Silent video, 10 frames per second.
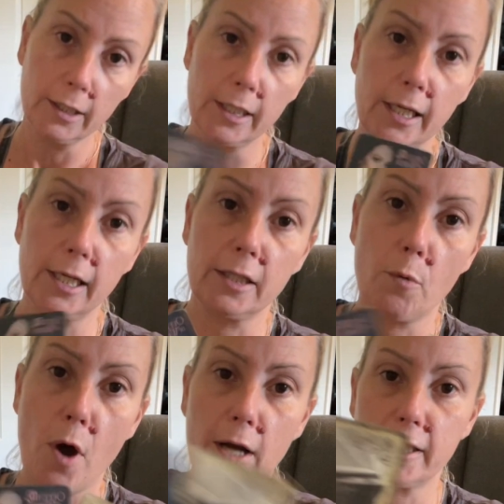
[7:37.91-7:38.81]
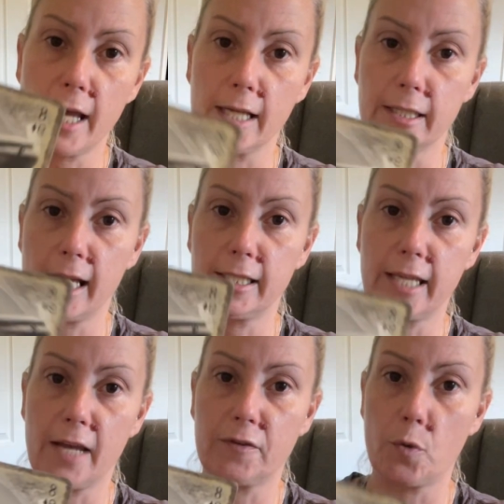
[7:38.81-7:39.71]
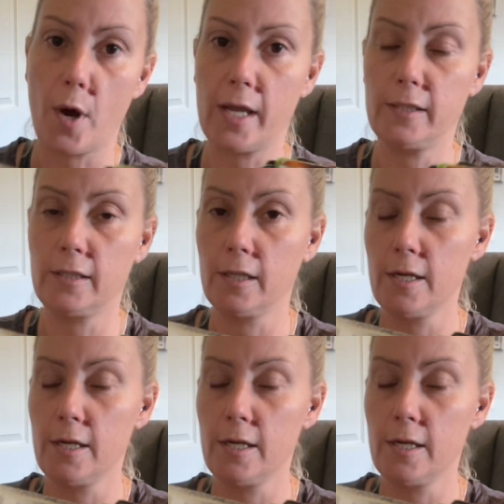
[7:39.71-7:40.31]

And the water signs. That's death twice.